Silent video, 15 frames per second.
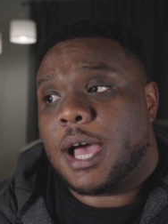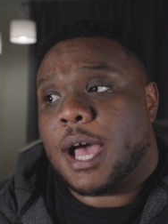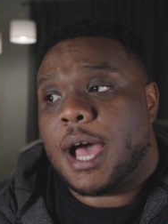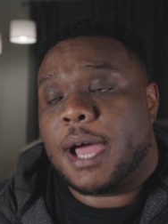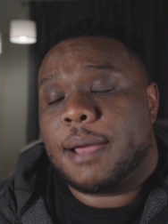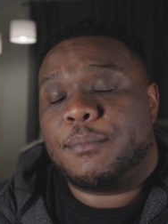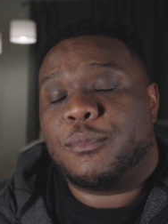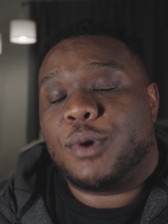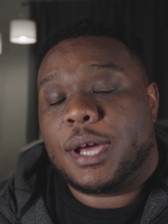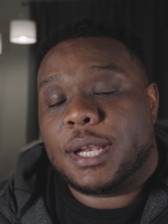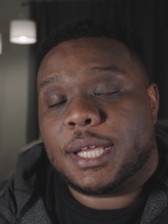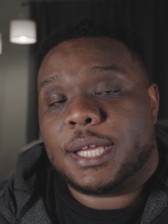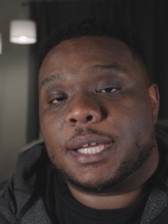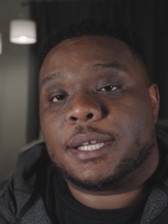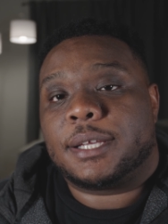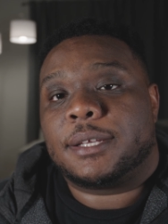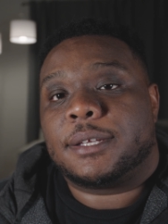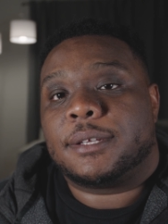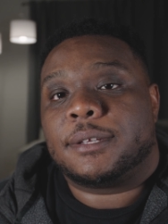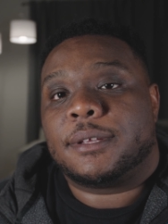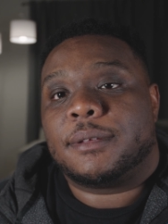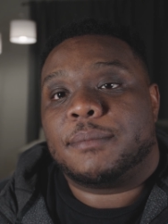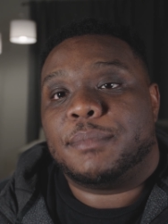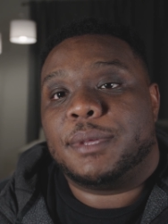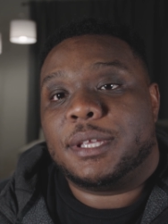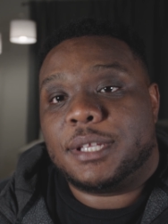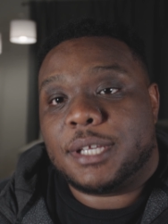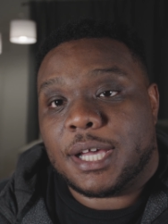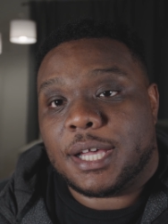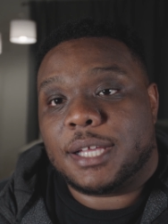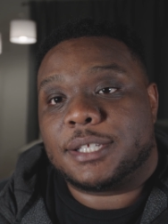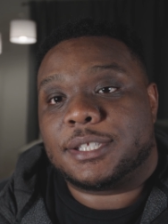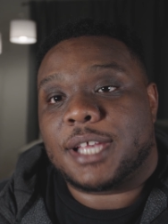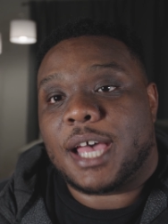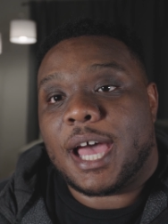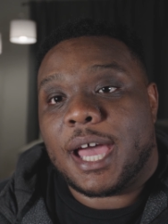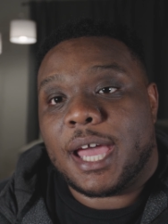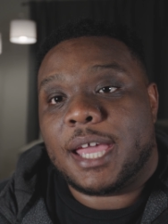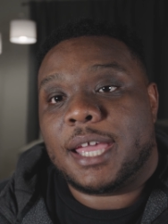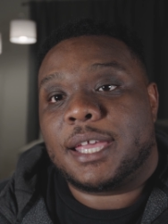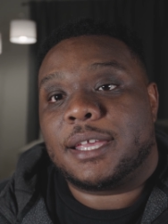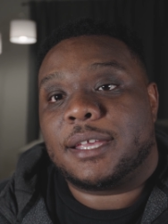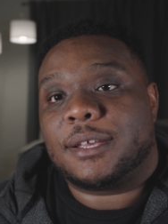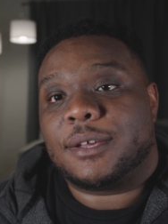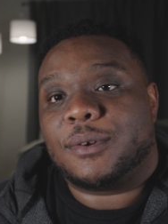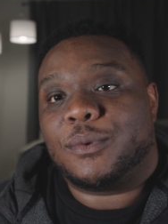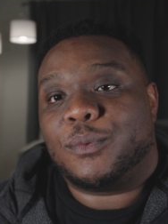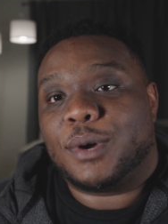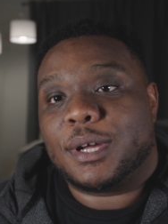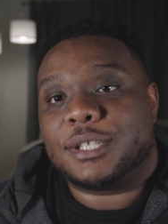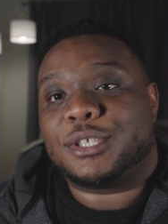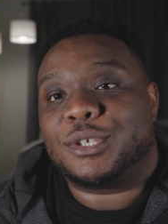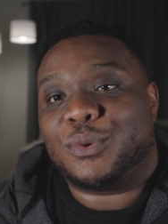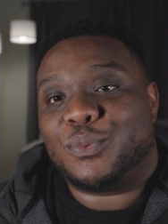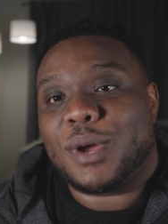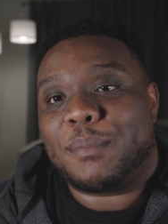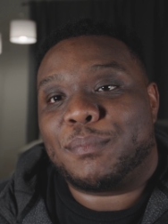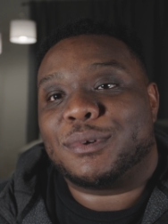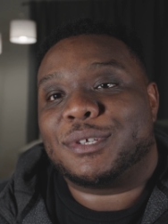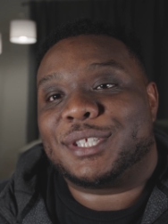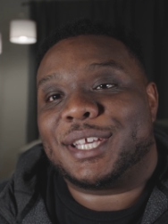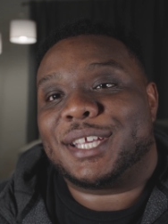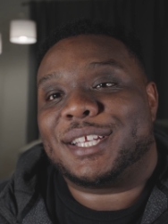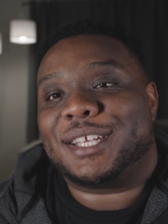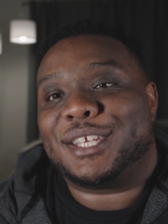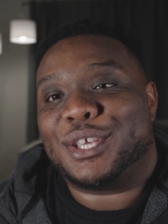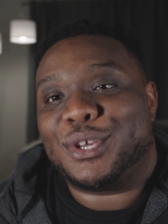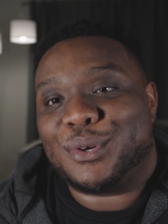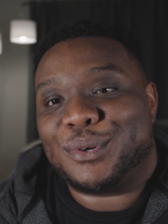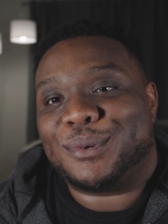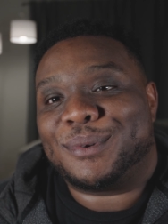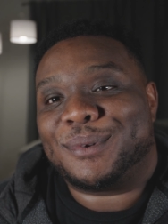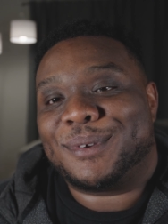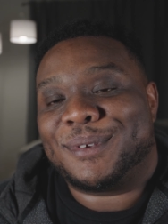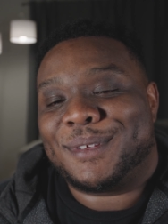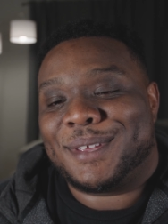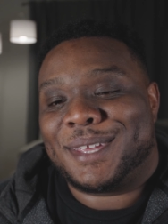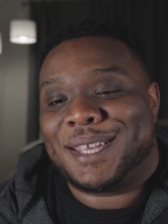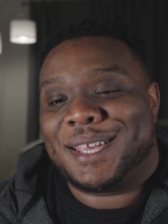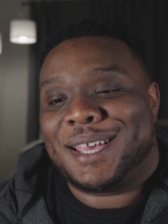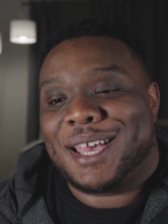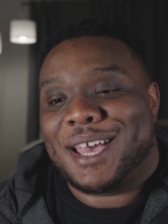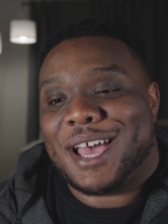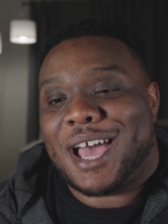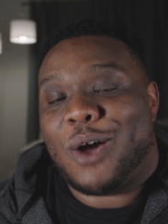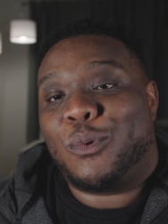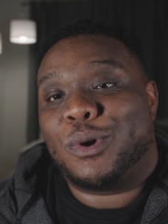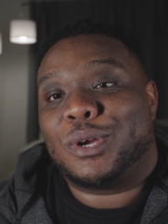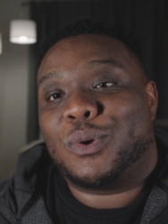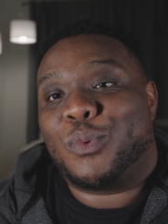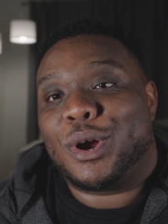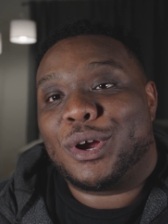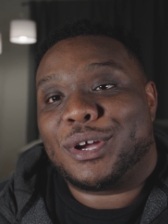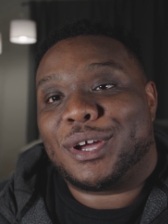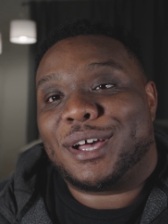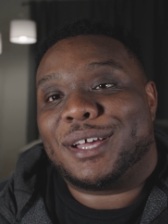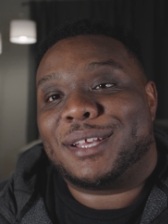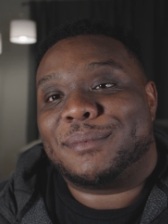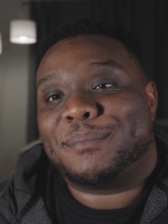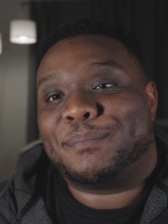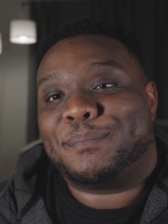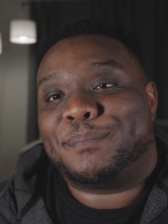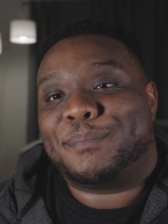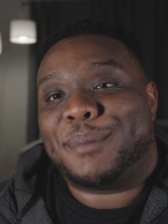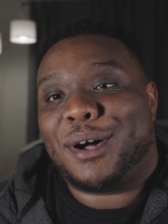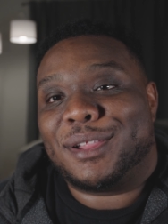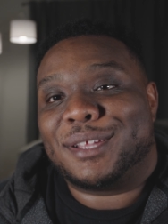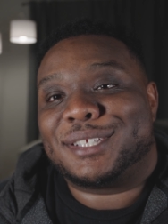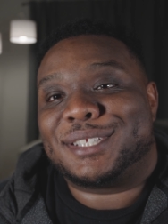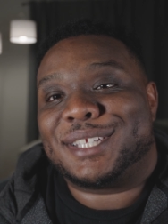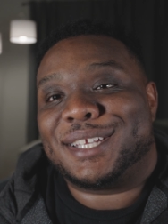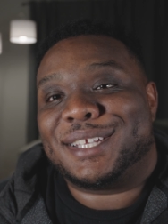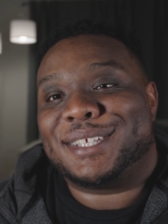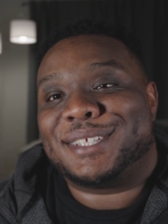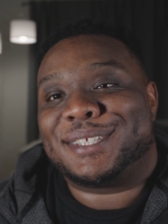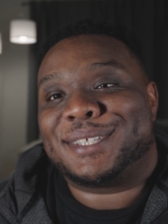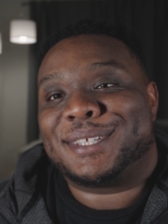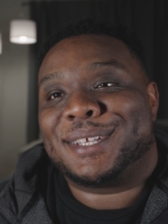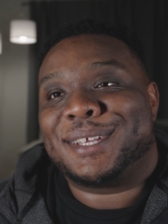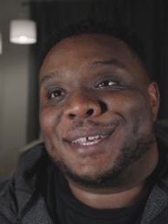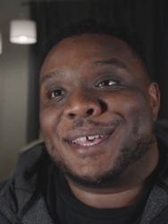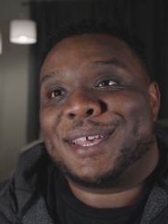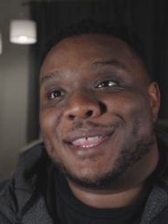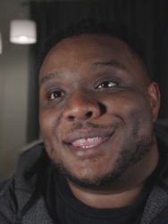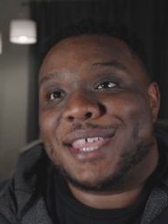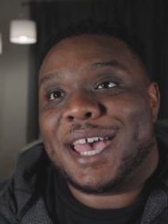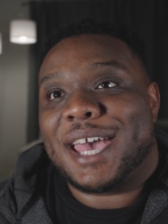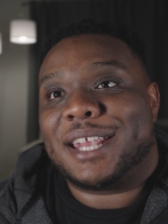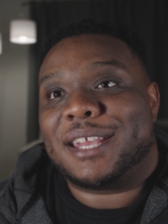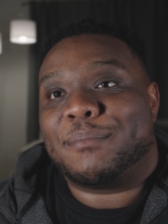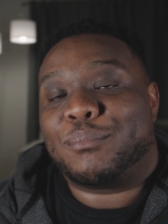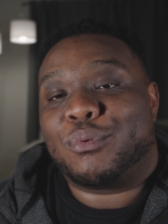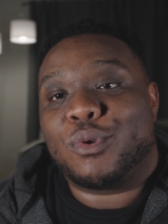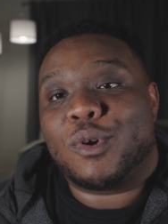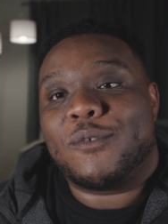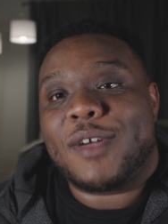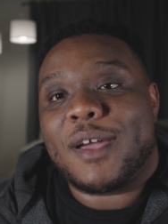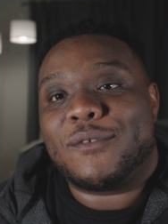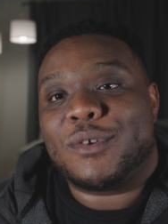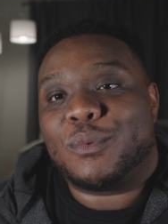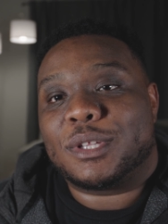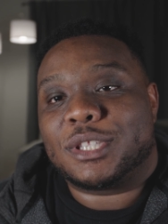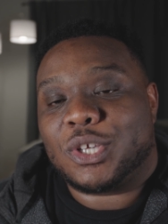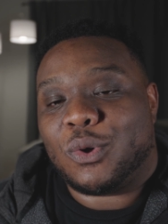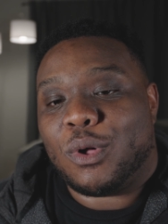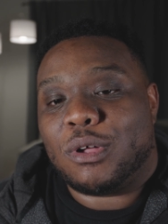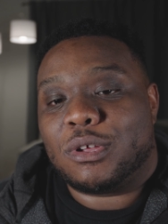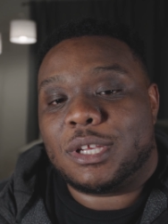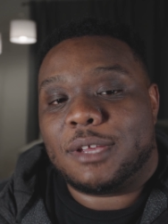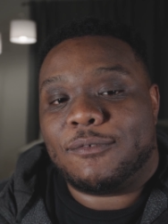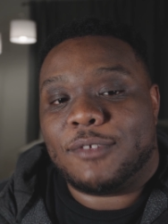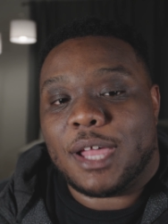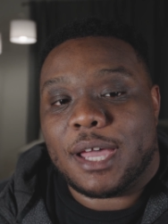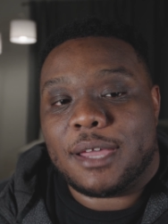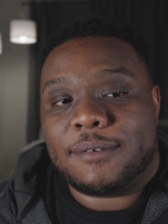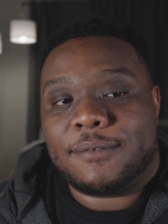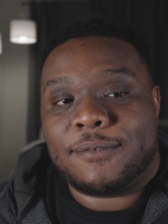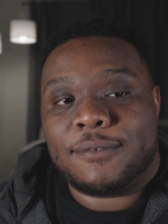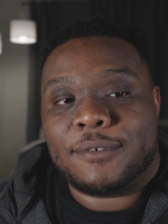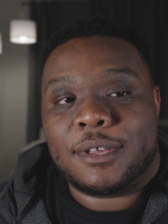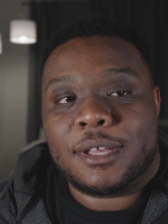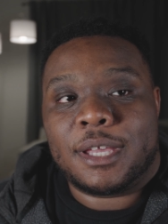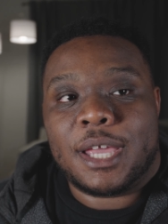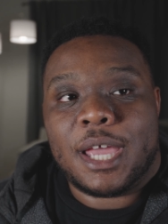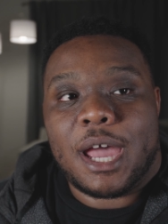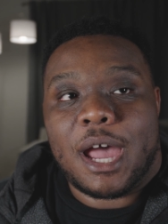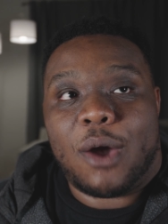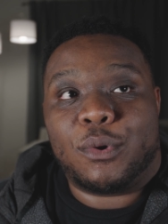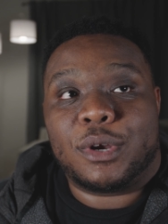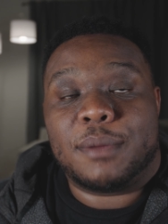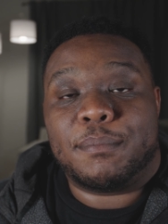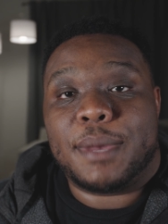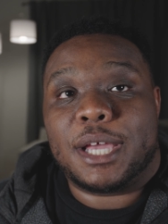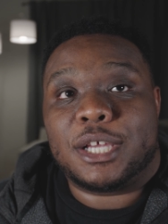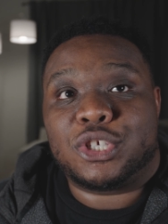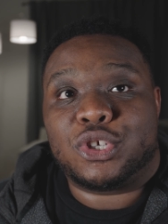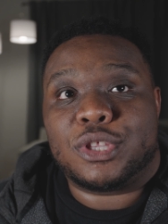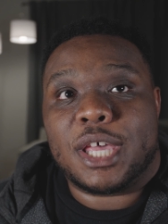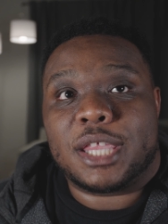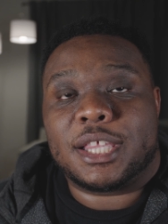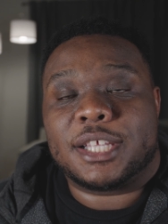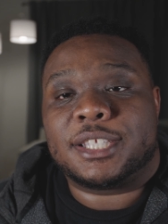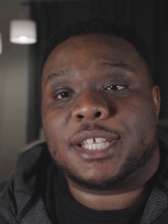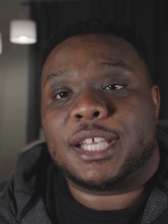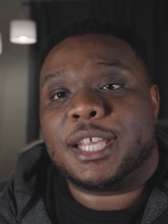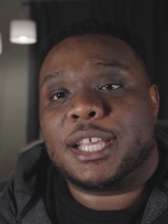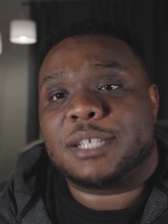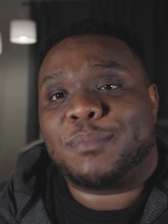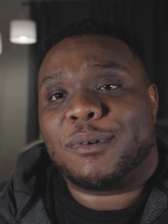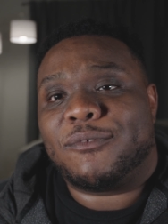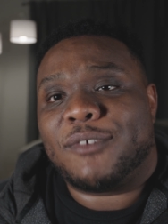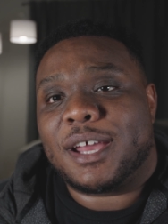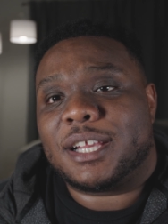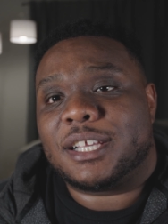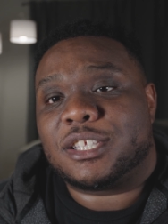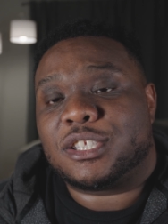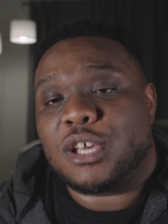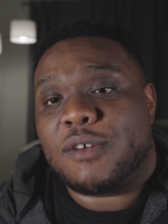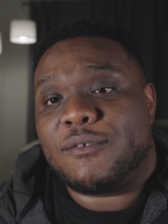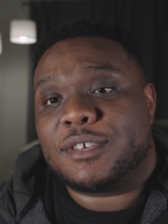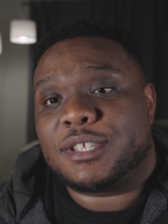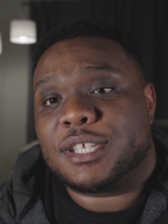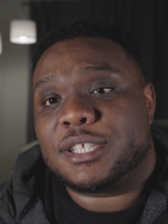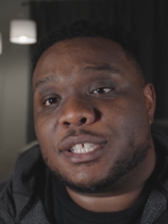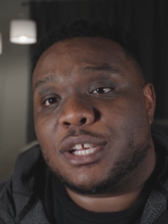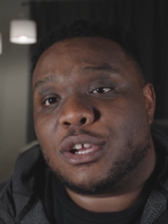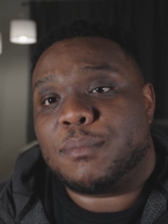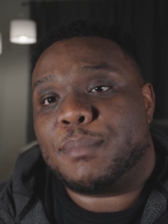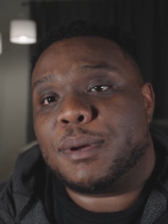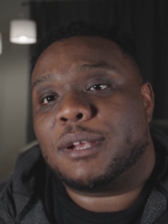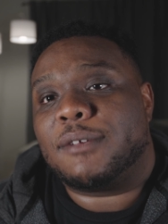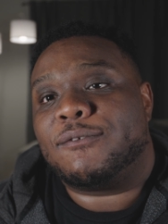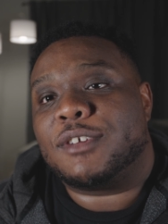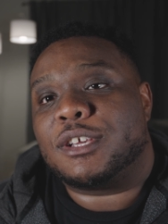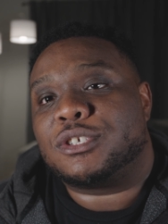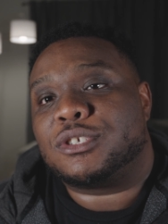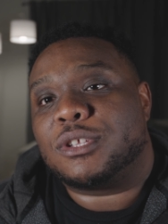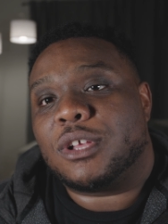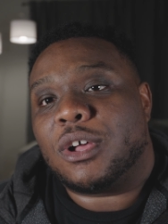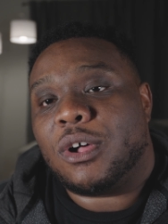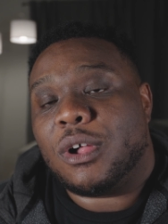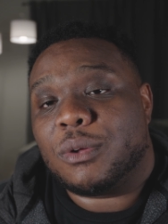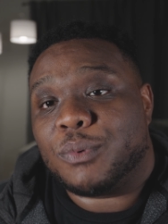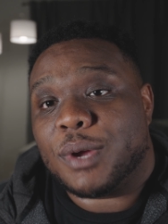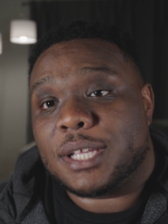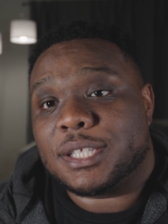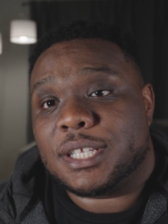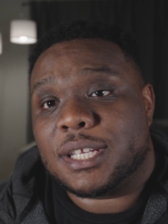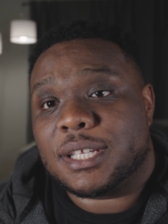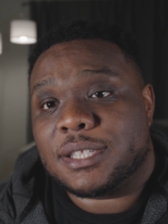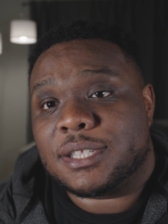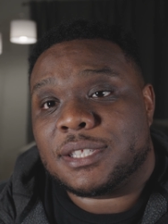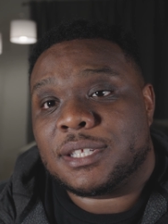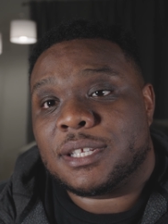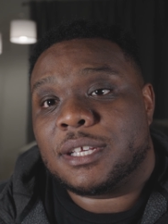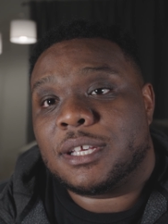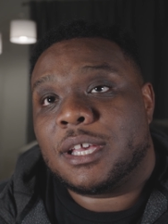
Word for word: I'm running because I want to represent you. I want to work on policies that improve everyone's quality of life. I want to make sure that the city is providing services that are beneficial to all residents.